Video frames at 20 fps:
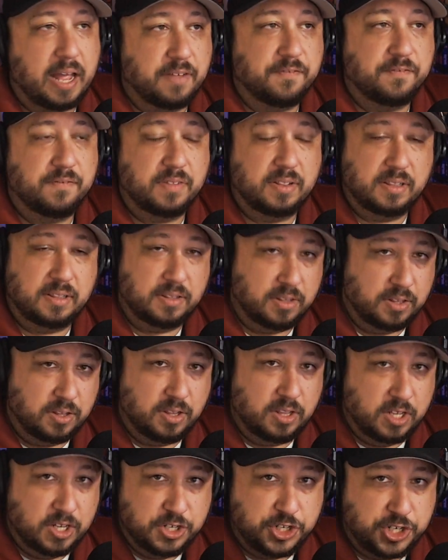
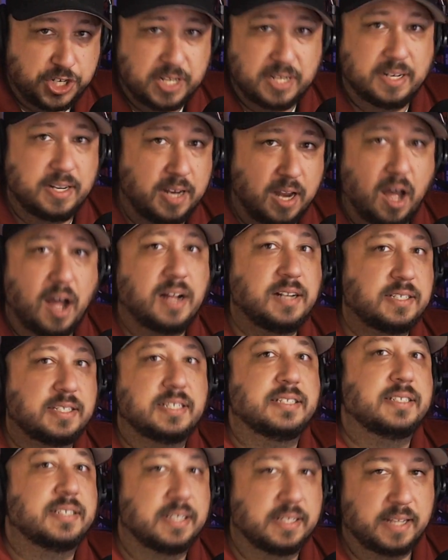Legit
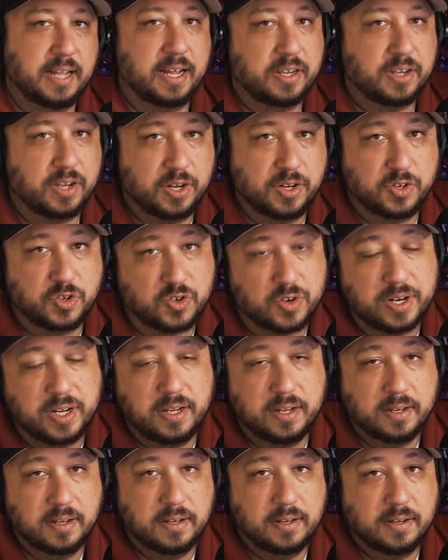Nazis in that country,
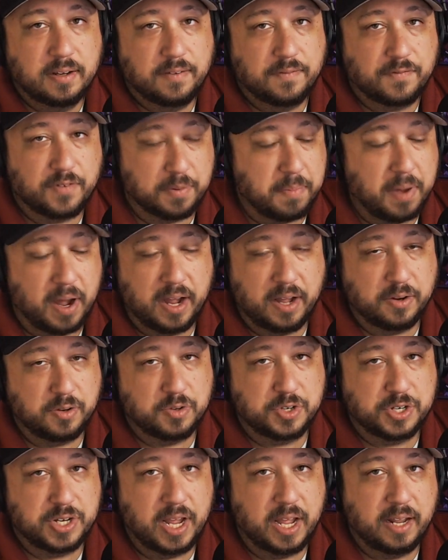from my
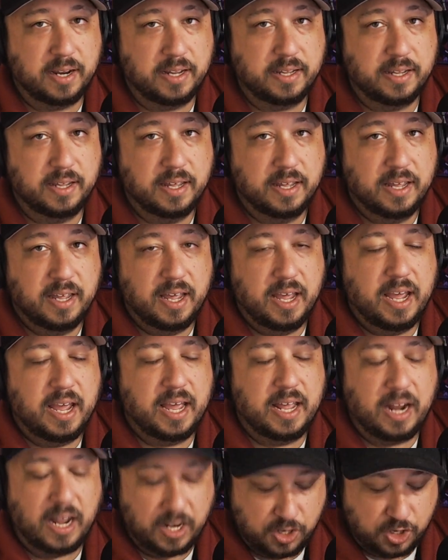understanding.
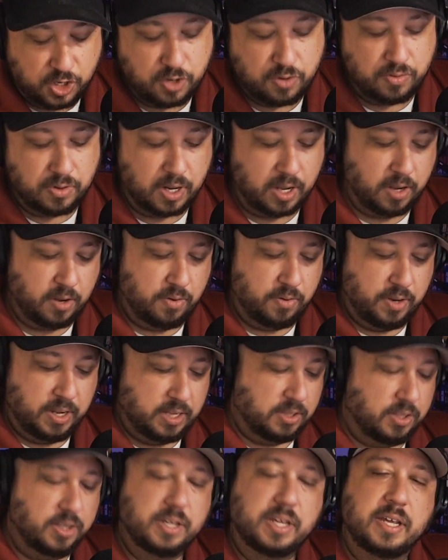And I do know, in
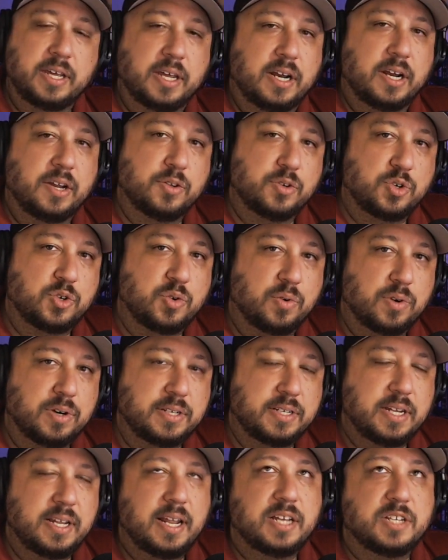looking at other stories,
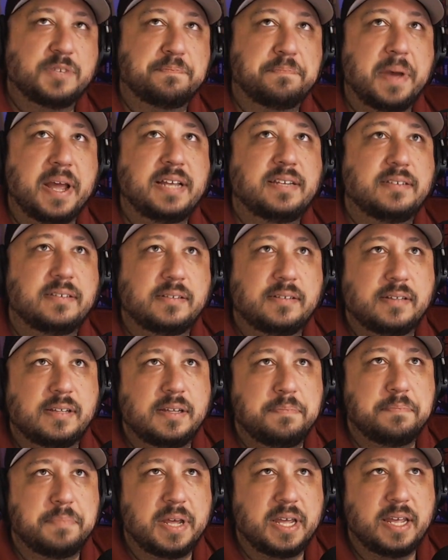it has basically
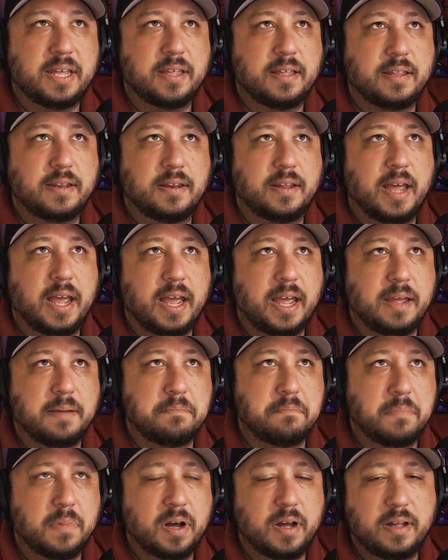been a
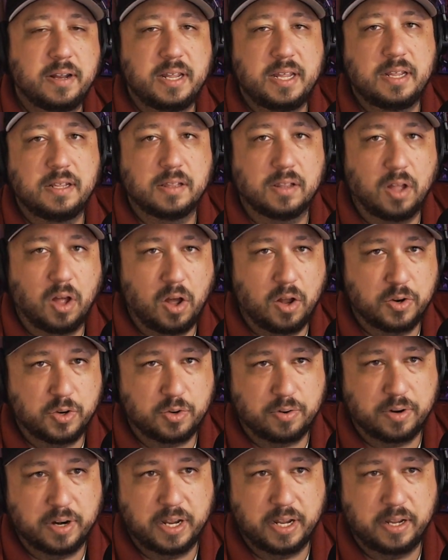money
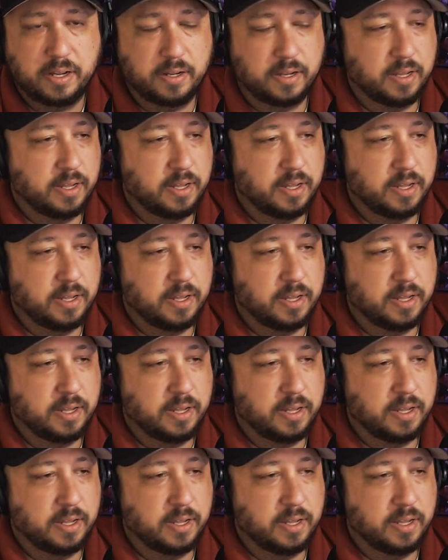laundering